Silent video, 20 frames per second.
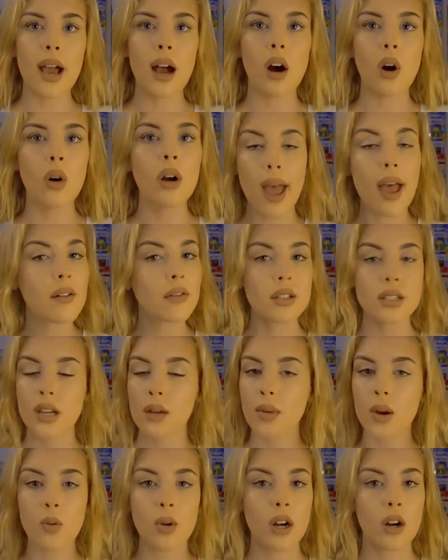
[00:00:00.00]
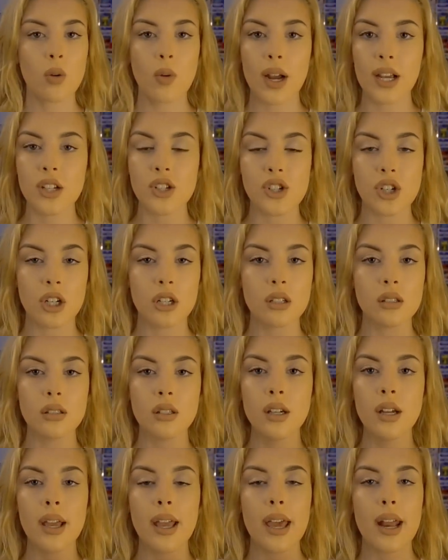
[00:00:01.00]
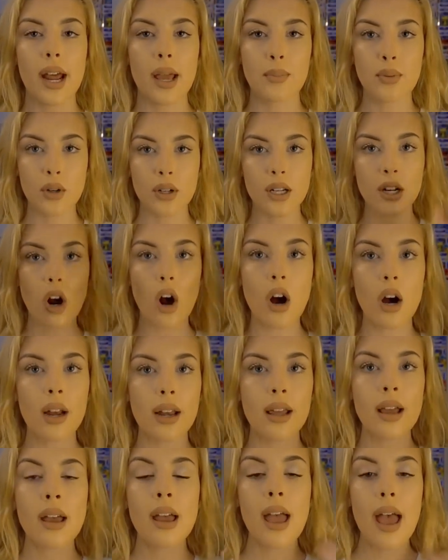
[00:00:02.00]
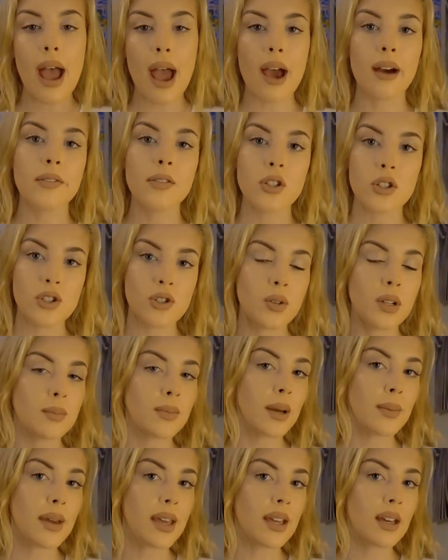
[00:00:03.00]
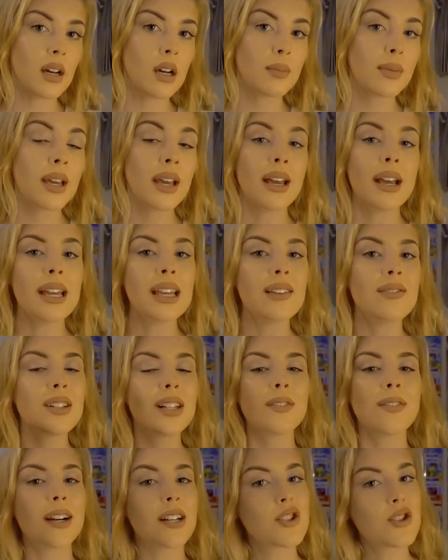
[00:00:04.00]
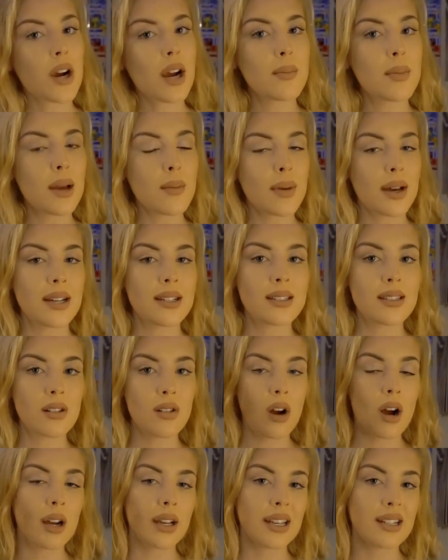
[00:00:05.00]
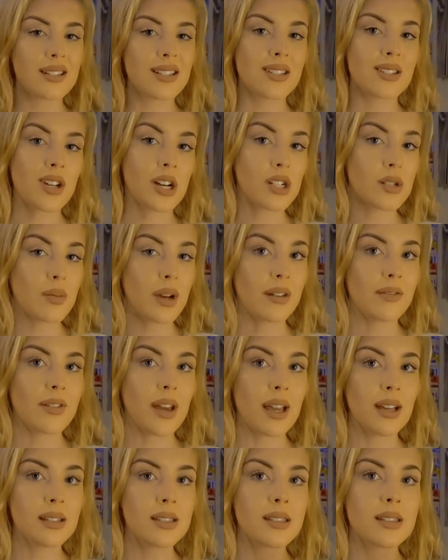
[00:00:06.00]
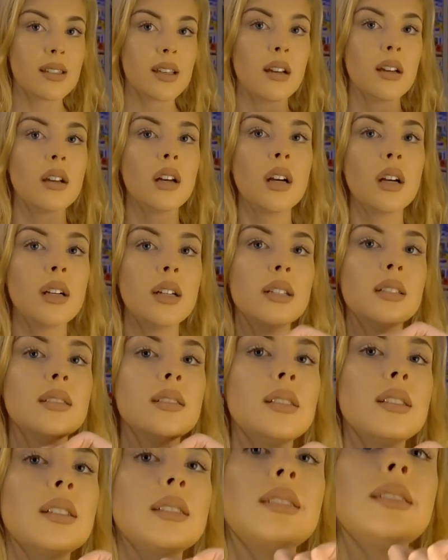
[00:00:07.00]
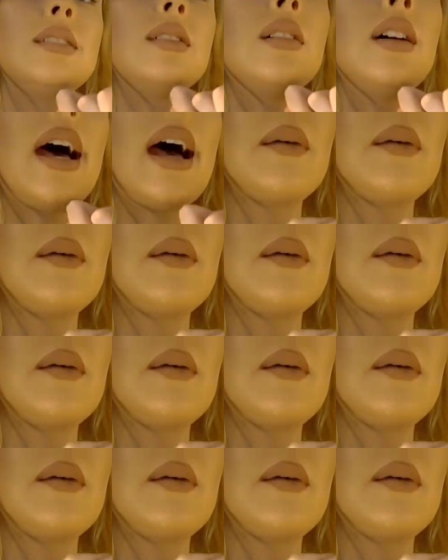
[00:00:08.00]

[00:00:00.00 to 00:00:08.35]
now now, every time I wear a white shirt and I put it on after doing my makeup, even if I try my best to not get it to touch my face, it still